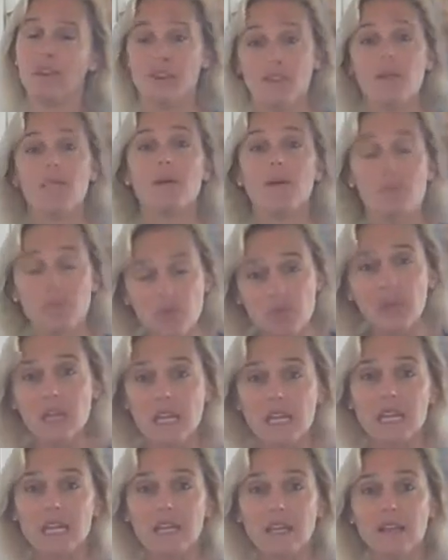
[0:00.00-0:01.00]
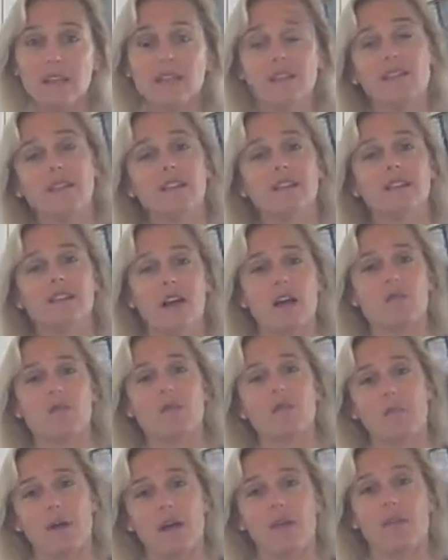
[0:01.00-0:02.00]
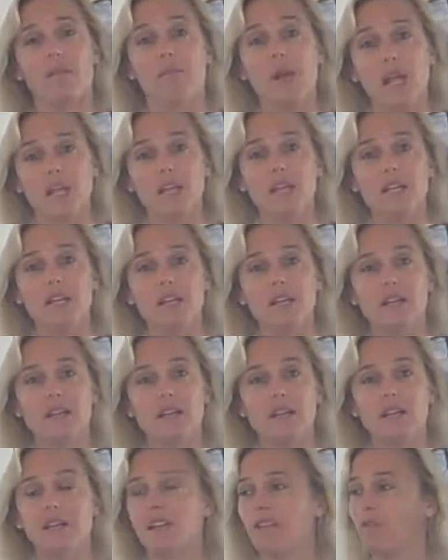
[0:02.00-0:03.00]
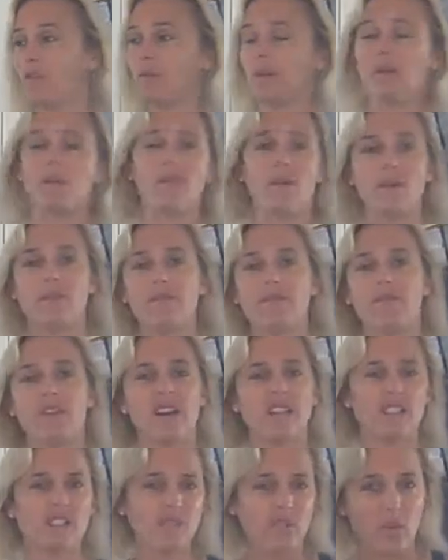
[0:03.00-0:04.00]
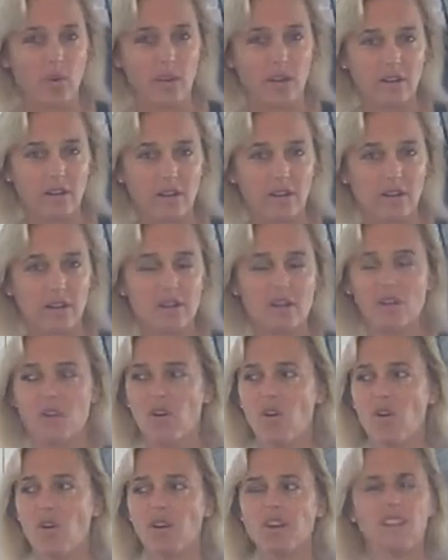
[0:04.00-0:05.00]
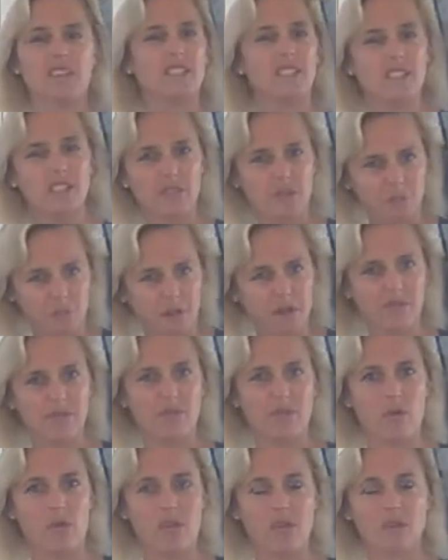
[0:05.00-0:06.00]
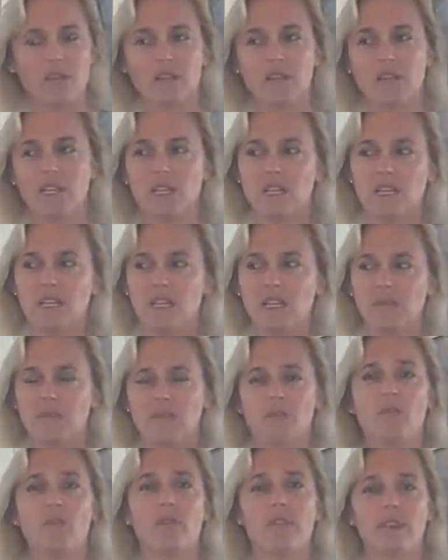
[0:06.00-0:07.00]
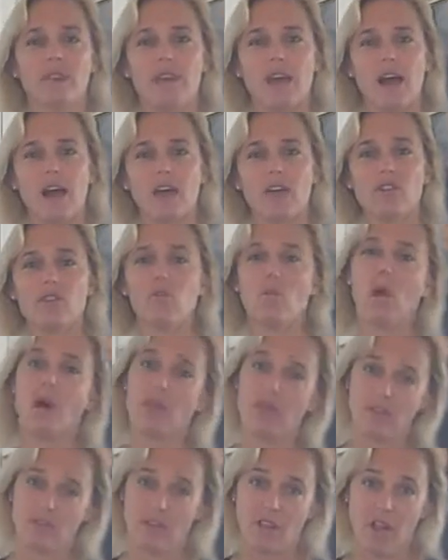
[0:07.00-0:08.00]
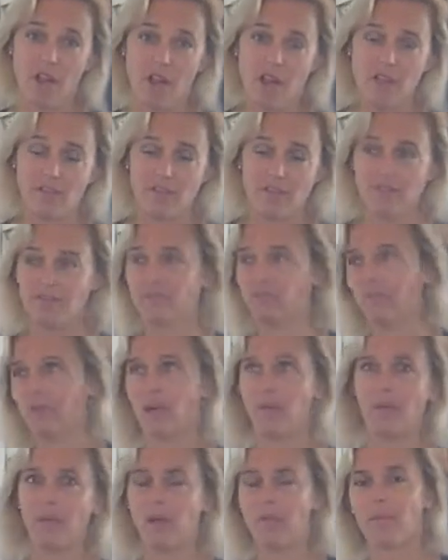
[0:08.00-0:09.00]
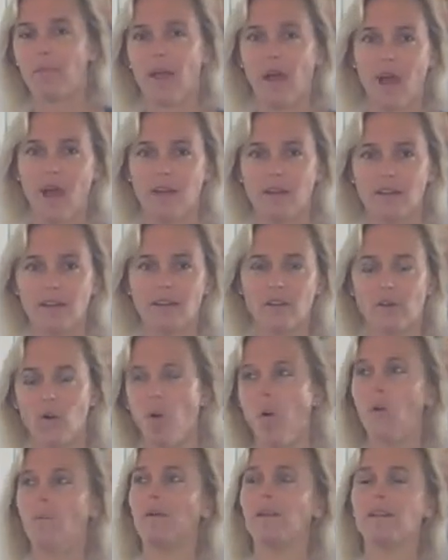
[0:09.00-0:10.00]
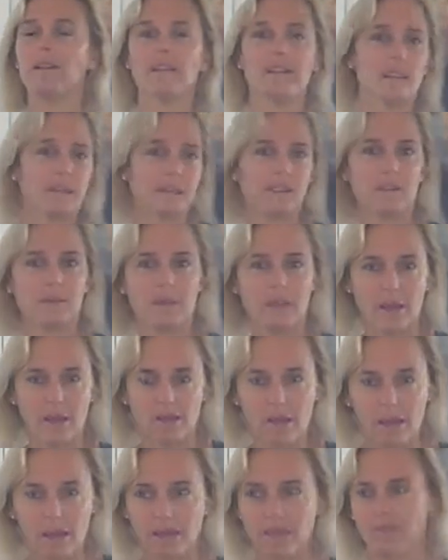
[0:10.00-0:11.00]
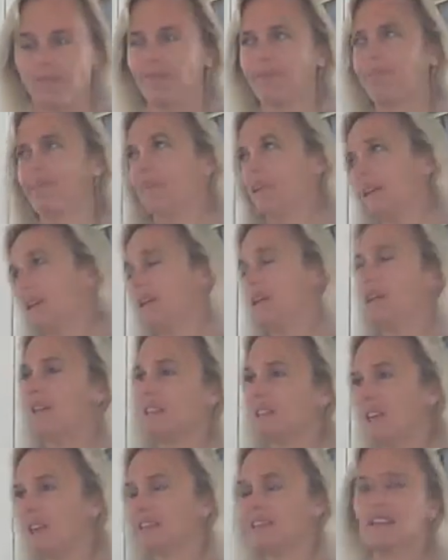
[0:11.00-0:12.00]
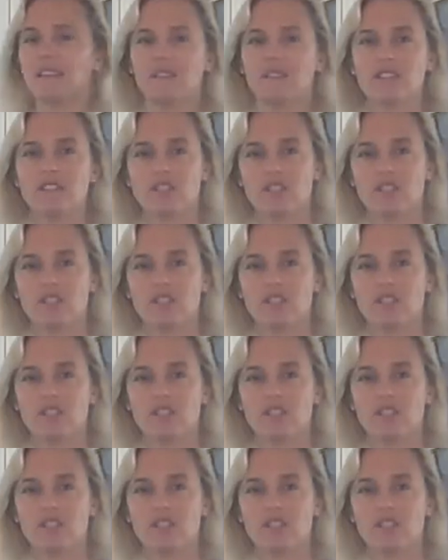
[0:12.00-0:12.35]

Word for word: and they become greedy, and then they die with a pile of money, and then everybody around them fights for it, or kisses their butt for it before they die or while they're alive, and blah, blah, blah, you know, hoping to get some of that money. That's kind of a